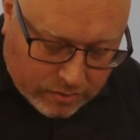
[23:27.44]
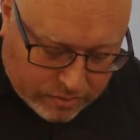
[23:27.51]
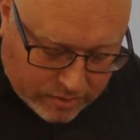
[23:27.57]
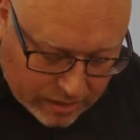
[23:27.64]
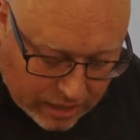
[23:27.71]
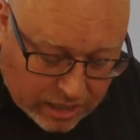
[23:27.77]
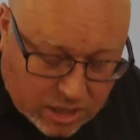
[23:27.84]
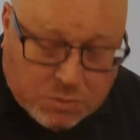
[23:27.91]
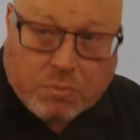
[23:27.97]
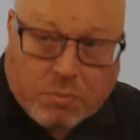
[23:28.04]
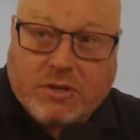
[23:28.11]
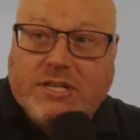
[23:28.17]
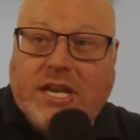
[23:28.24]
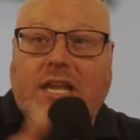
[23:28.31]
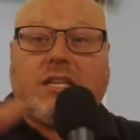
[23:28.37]
he is
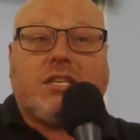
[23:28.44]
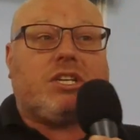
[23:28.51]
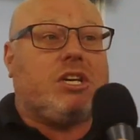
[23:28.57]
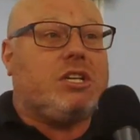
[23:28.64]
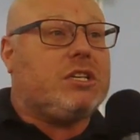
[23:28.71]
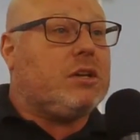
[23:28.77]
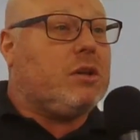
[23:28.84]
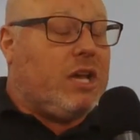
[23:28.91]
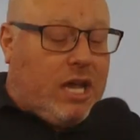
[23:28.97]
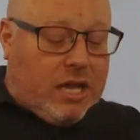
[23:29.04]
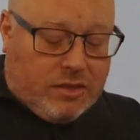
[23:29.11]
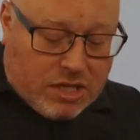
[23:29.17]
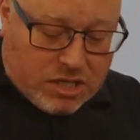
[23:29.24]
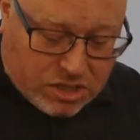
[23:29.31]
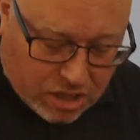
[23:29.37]
presented in
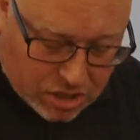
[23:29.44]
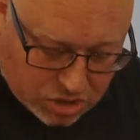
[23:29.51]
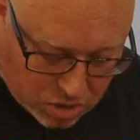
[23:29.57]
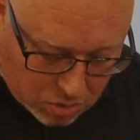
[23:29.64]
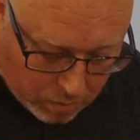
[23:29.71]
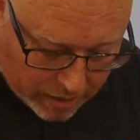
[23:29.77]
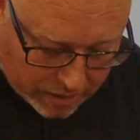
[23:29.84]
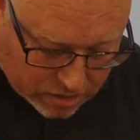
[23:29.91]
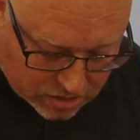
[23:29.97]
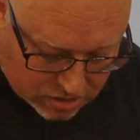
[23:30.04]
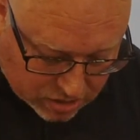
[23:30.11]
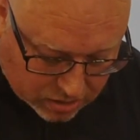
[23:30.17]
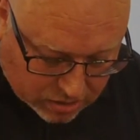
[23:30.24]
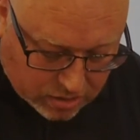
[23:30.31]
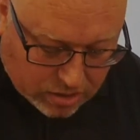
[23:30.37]
this
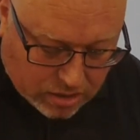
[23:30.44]
situation